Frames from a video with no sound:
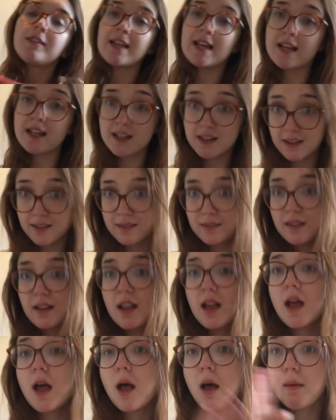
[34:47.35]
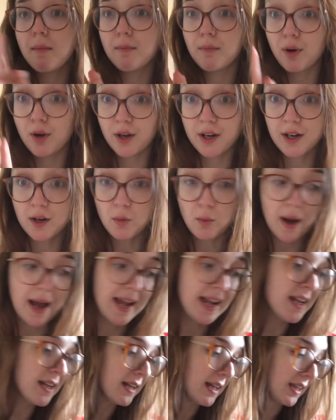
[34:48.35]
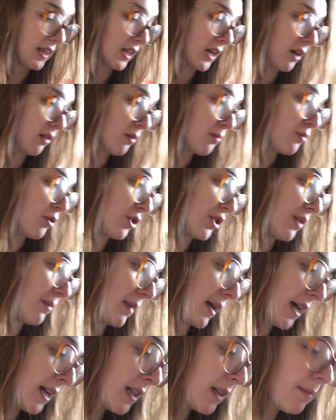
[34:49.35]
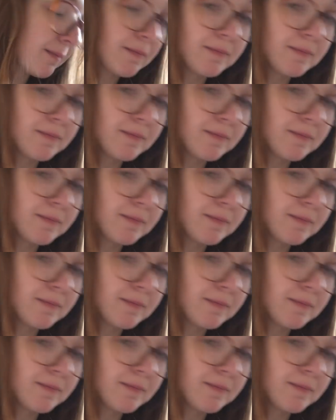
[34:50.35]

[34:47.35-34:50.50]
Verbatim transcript: that put it away in the current project bag